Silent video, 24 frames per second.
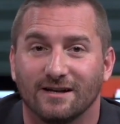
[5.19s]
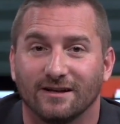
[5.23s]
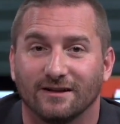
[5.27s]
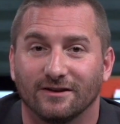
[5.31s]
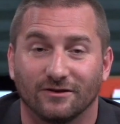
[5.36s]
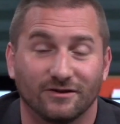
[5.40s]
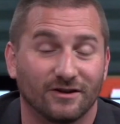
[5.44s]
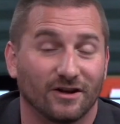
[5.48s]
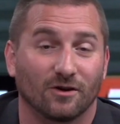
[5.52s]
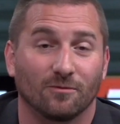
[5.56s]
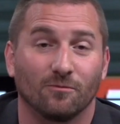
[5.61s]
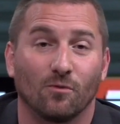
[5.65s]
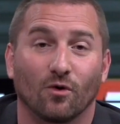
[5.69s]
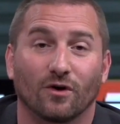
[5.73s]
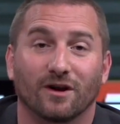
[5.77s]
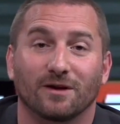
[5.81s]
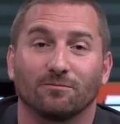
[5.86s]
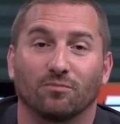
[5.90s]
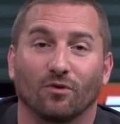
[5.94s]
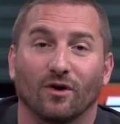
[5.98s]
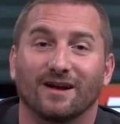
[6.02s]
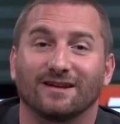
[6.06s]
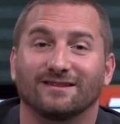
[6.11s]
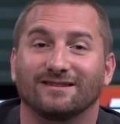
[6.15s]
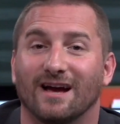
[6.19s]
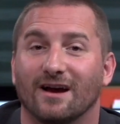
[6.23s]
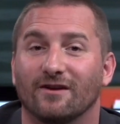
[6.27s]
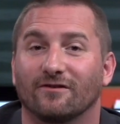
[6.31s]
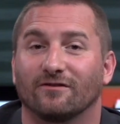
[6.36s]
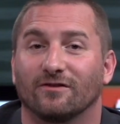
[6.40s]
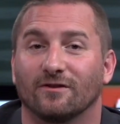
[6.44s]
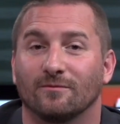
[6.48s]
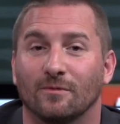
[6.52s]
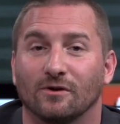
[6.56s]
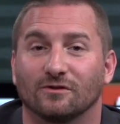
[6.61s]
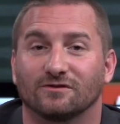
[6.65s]
You can get our morning breakdown of
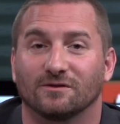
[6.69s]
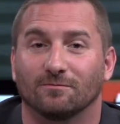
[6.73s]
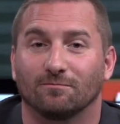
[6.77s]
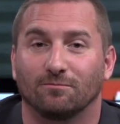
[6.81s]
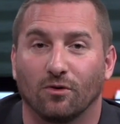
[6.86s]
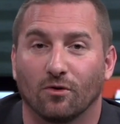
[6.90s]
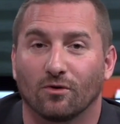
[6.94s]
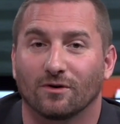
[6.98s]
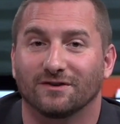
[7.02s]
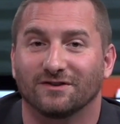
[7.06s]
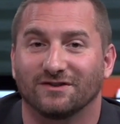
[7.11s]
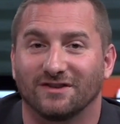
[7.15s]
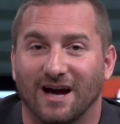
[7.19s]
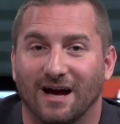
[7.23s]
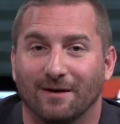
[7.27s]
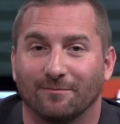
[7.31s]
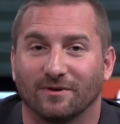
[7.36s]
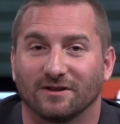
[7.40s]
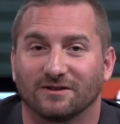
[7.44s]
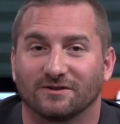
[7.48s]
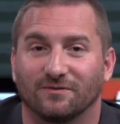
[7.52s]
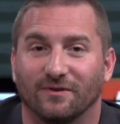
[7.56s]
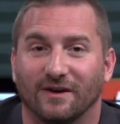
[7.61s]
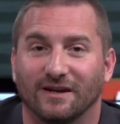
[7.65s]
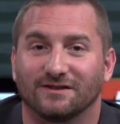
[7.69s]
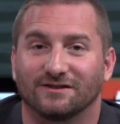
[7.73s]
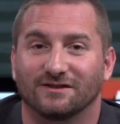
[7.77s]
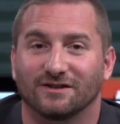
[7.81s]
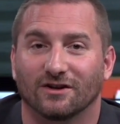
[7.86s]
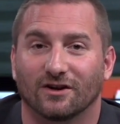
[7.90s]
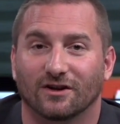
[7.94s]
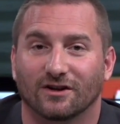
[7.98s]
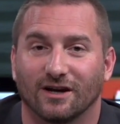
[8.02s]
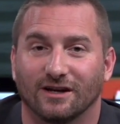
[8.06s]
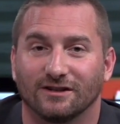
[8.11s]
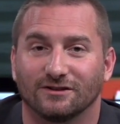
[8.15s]
the most important topics facing
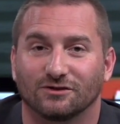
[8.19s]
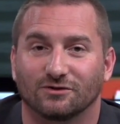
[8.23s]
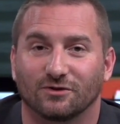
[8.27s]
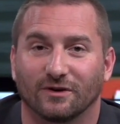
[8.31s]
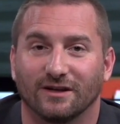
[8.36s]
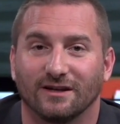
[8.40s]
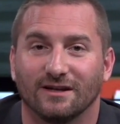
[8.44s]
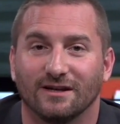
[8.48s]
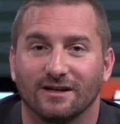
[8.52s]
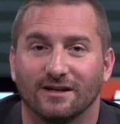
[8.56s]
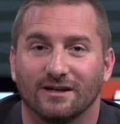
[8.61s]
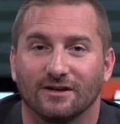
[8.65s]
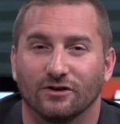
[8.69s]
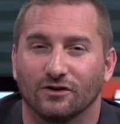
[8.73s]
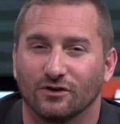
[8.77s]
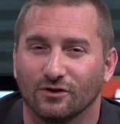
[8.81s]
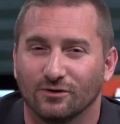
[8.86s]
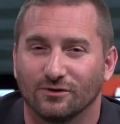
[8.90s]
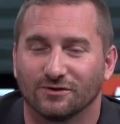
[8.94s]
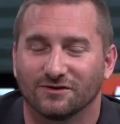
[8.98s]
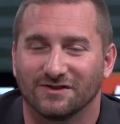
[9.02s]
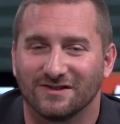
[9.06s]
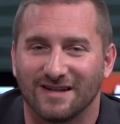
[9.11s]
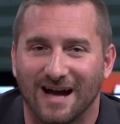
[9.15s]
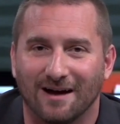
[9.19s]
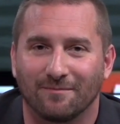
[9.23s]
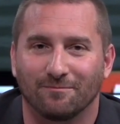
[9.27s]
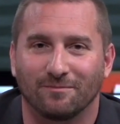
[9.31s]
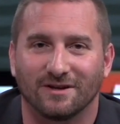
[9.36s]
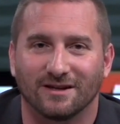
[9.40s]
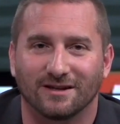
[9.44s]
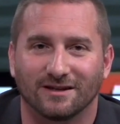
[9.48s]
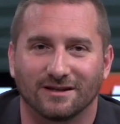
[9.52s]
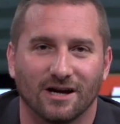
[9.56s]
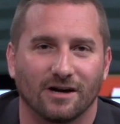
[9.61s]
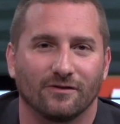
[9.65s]
our country, news not
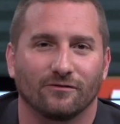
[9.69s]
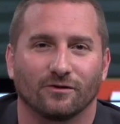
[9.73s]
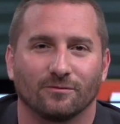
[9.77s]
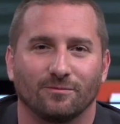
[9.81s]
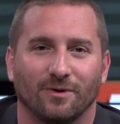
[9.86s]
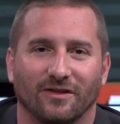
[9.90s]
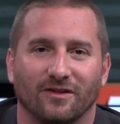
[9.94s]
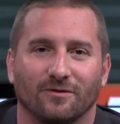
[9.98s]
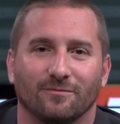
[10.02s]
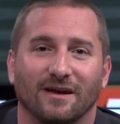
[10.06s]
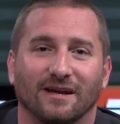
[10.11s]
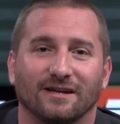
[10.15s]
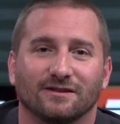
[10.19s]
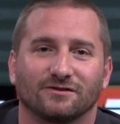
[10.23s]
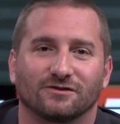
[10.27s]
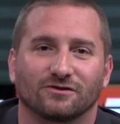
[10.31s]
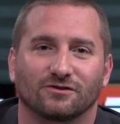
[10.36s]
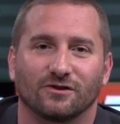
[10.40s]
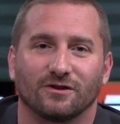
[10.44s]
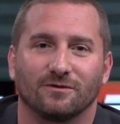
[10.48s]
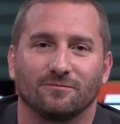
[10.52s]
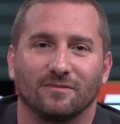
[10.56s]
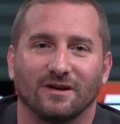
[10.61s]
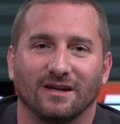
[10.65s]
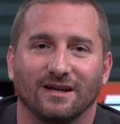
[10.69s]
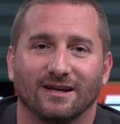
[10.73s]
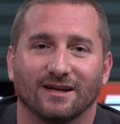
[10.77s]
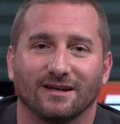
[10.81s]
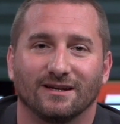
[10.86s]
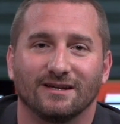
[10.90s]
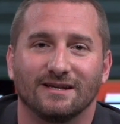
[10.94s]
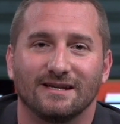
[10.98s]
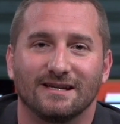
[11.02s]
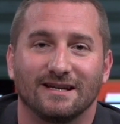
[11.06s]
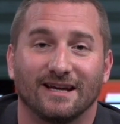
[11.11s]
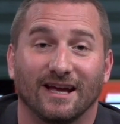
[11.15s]
being covered by the mainstream media,
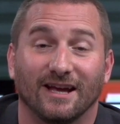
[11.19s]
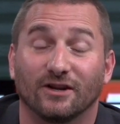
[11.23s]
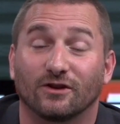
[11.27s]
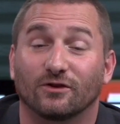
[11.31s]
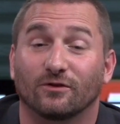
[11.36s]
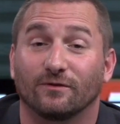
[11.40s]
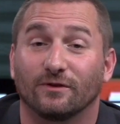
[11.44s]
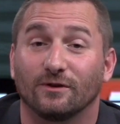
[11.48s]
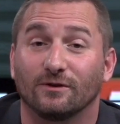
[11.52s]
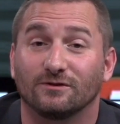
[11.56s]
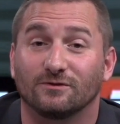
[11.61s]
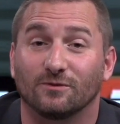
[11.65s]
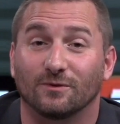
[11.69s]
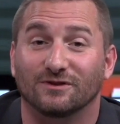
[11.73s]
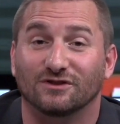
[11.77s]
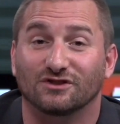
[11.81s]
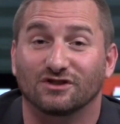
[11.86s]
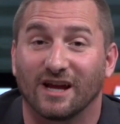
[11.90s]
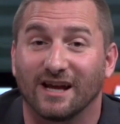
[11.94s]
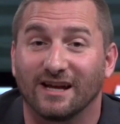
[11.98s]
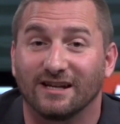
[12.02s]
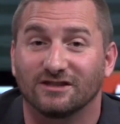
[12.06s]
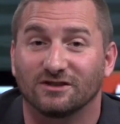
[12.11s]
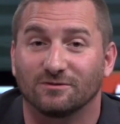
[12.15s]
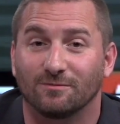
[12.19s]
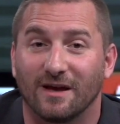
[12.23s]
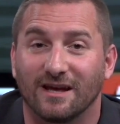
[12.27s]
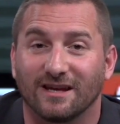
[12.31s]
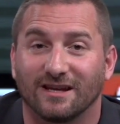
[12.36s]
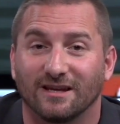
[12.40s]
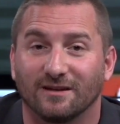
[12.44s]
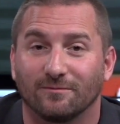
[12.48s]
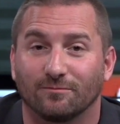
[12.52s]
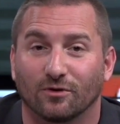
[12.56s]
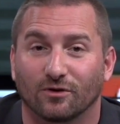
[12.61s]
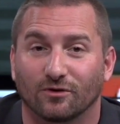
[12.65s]
interviews with change
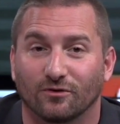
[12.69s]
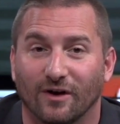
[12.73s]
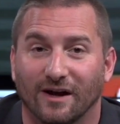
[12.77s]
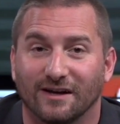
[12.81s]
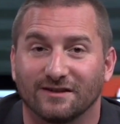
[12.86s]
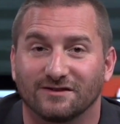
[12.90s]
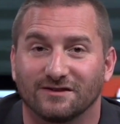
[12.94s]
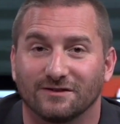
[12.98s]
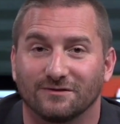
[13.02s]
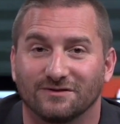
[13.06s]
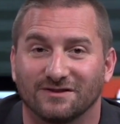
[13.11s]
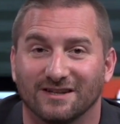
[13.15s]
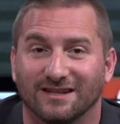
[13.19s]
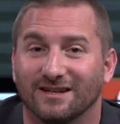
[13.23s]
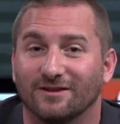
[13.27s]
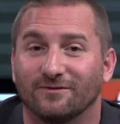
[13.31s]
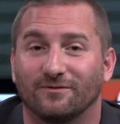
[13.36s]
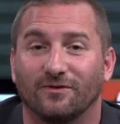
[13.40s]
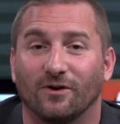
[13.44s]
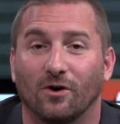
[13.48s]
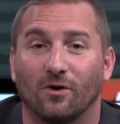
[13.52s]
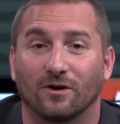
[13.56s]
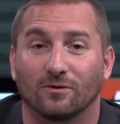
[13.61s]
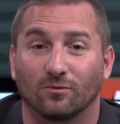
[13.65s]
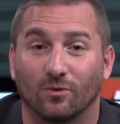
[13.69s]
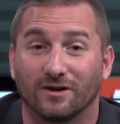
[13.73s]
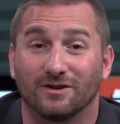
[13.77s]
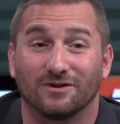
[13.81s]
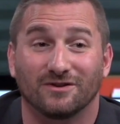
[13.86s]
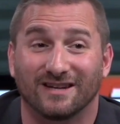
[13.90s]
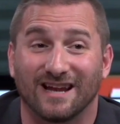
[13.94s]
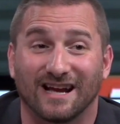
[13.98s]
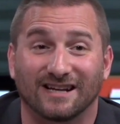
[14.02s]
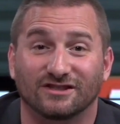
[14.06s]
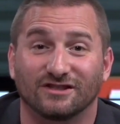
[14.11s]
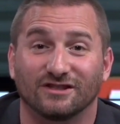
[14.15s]
making progressives, and info on what you
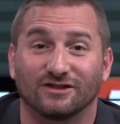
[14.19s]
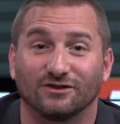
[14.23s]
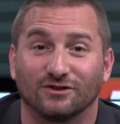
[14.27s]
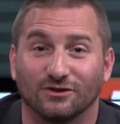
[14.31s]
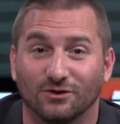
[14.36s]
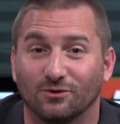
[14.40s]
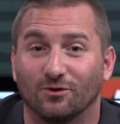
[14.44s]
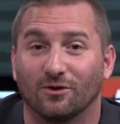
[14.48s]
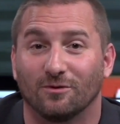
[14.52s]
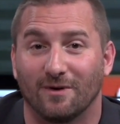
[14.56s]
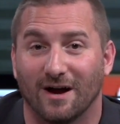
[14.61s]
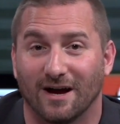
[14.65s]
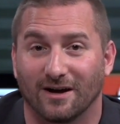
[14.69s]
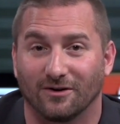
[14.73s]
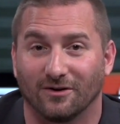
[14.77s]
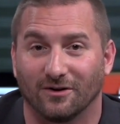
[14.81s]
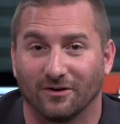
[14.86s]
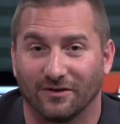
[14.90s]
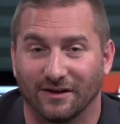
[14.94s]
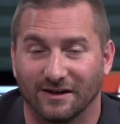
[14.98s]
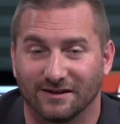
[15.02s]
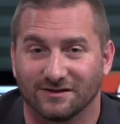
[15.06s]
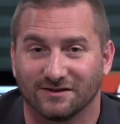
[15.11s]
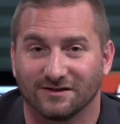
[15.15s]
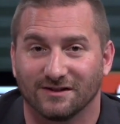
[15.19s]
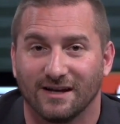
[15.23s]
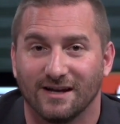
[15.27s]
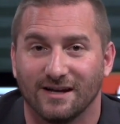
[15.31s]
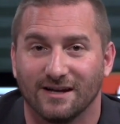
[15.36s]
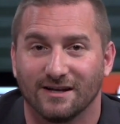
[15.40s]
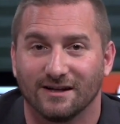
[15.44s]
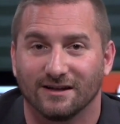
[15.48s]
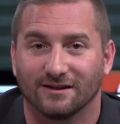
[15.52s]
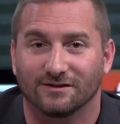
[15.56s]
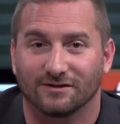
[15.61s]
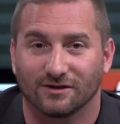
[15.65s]
can actually do about all this.
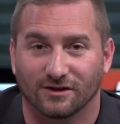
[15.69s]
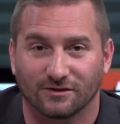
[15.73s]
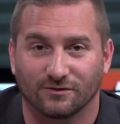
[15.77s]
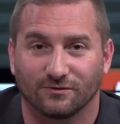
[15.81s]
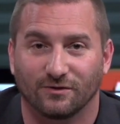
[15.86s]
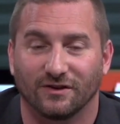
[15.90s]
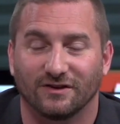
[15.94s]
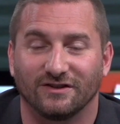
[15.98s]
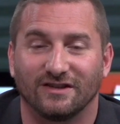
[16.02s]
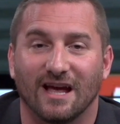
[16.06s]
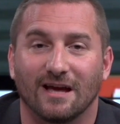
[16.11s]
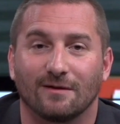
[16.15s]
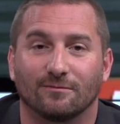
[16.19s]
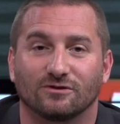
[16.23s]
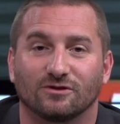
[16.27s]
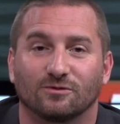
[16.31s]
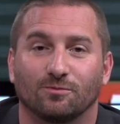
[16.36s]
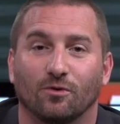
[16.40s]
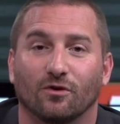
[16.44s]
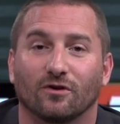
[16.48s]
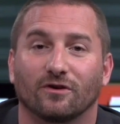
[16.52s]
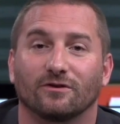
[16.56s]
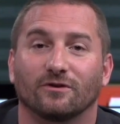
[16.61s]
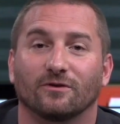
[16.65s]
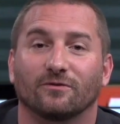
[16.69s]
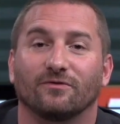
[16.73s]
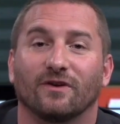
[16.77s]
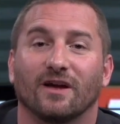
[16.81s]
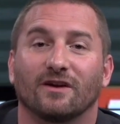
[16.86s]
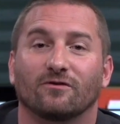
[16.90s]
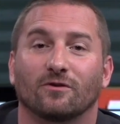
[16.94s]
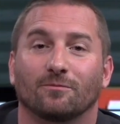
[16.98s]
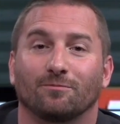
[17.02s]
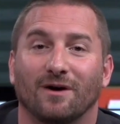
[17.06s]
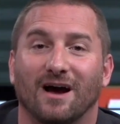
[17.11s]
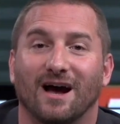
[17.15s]
Search for the Damage Report on your
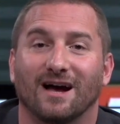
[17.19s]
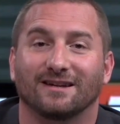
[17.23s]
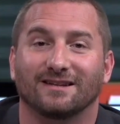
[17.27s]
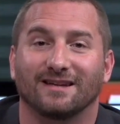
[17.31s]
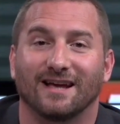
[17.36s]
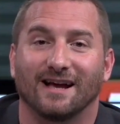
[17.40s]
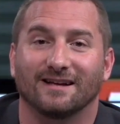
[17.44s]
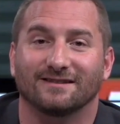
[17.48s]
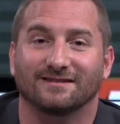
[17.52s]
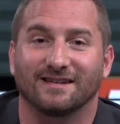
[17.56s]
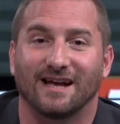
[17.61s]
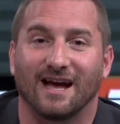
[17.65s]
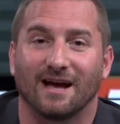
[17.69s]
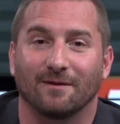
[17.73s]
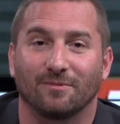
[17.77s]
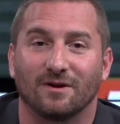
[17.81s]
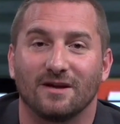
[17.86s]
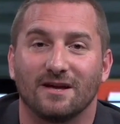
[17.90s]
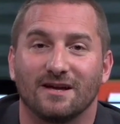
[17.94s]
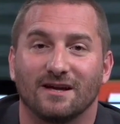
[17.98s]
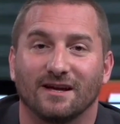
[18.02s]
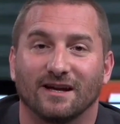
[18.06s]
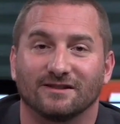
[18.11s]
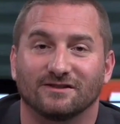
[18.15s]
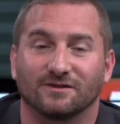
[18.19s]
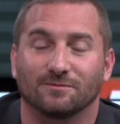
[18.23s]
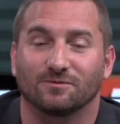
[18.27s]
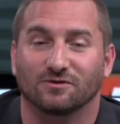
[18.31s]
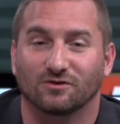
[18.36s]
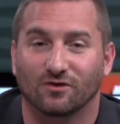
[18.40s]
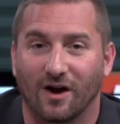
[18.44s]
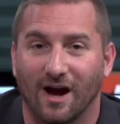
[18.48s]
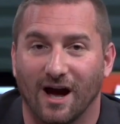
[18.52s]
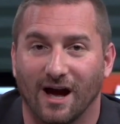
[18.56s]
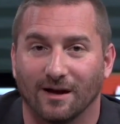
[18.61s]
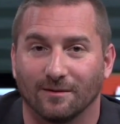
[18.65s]
favorite podcast app and
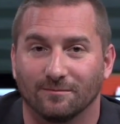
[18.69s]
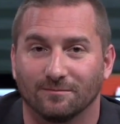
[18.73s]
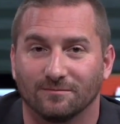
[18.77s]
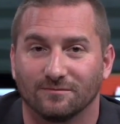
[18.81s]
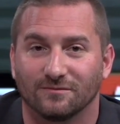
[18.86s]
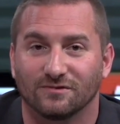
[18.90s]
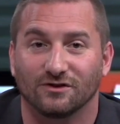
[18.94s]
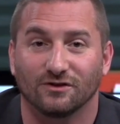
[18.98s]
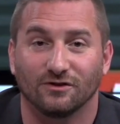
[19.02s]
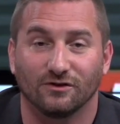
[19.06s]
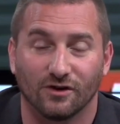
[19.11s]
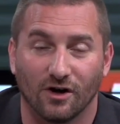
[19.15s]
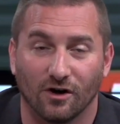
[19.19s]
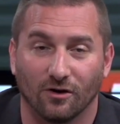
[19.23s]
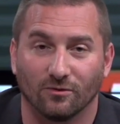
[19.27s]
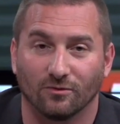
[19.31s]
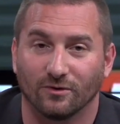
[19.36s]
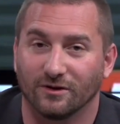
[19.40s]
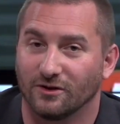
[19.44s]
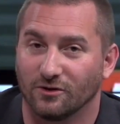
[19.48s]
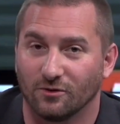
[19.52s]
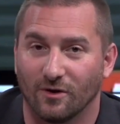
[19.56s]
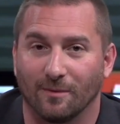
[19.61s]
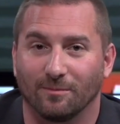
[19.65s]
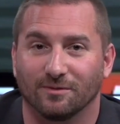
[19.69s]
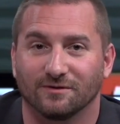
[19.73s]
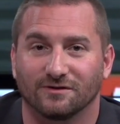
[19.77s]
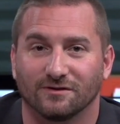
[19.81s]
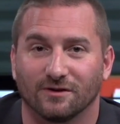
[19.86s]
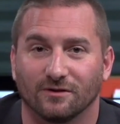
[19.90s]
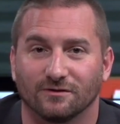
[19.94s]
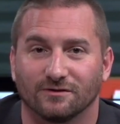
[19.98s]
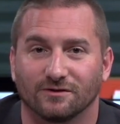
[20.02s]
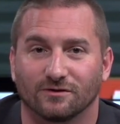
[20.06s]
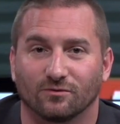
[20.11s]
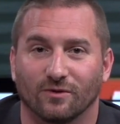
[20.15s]
subscribe so you know when new
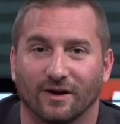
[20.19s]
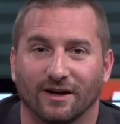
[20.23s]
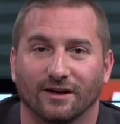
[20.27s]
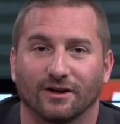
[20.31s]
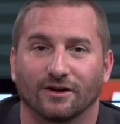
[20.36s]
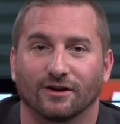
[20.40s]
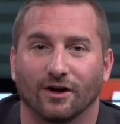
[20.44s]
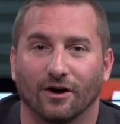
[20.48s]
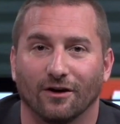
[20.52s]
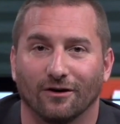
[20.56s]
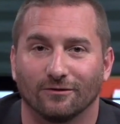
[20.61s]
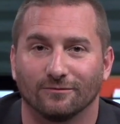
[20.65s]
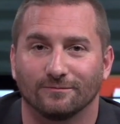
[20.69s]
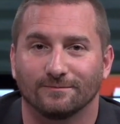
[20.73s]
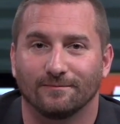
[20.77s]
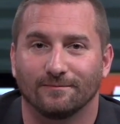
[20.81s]
episodes are ready to go.